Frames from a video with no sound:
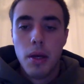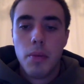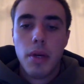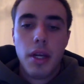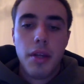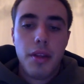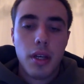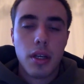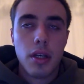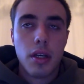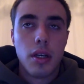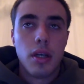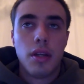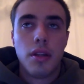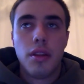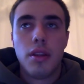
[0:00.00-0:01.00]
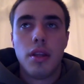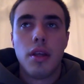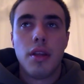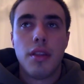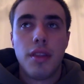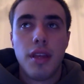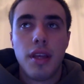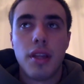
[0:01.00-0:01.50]
But I think a
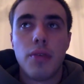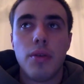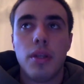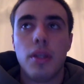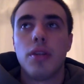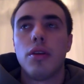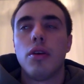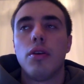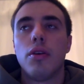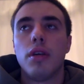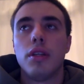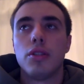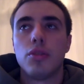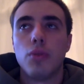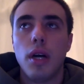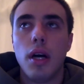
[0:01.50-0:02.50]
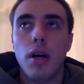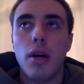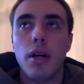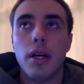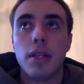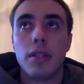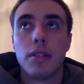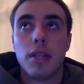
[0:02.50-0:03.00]
thing that we need to go in as well
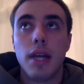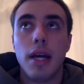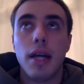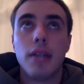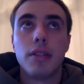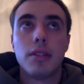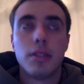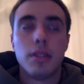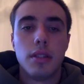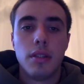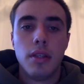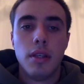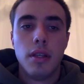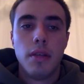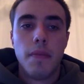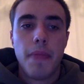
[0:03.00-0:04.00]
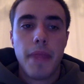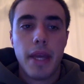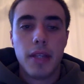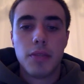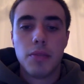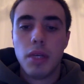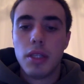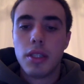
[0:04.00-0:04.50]
as
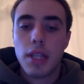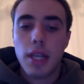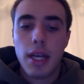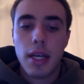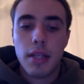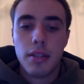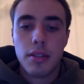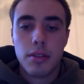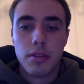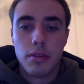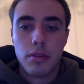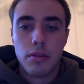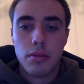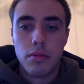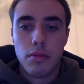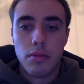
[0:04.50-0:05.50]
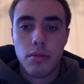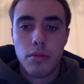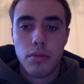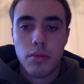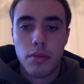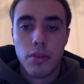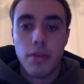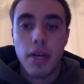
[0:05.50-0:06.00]
much as
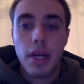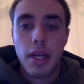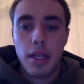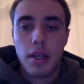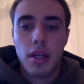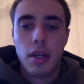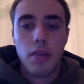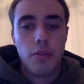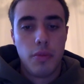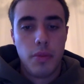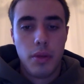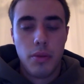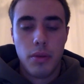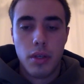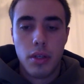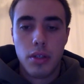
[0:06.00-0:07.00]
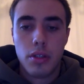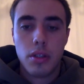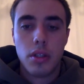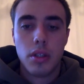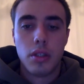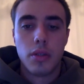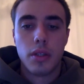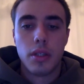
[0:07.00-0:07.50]
providing care for people that are
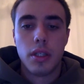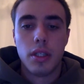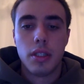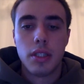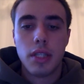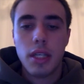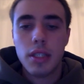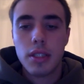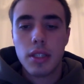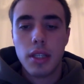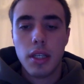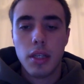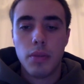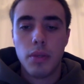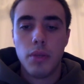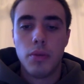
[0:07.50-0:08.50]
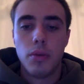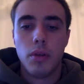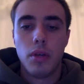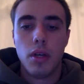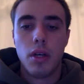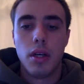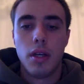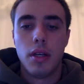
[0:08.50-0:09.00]
struggling with it is educating people
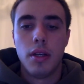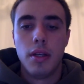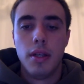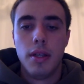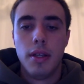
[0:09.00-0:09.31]
on